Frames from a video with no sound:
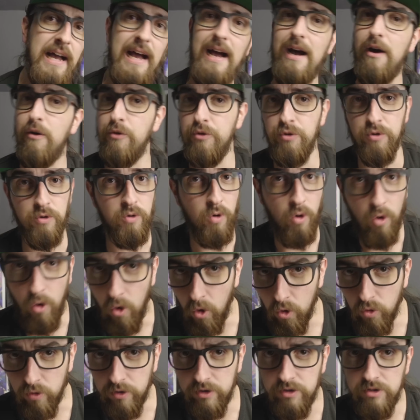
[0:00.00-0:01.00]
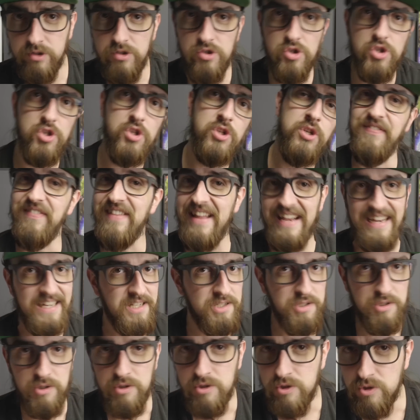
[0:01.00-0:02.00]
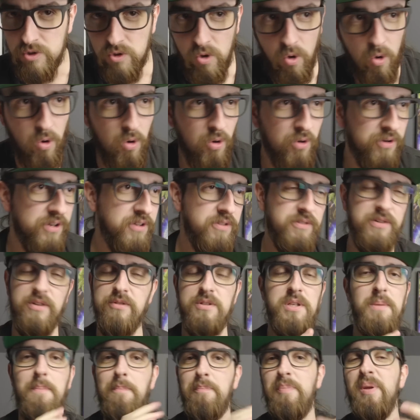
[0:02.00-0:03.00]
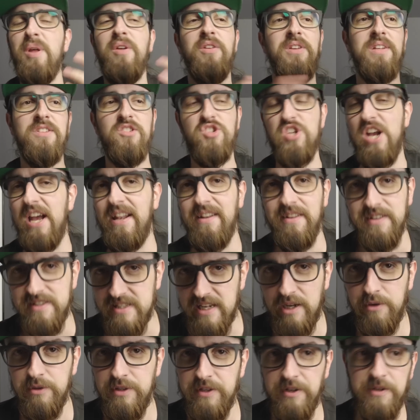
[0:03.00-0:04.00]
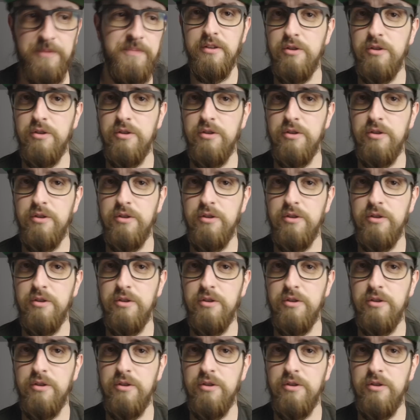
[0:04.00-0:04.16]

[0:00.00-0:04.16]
Outer Orange, Nexus Score, there's a billion channels out there.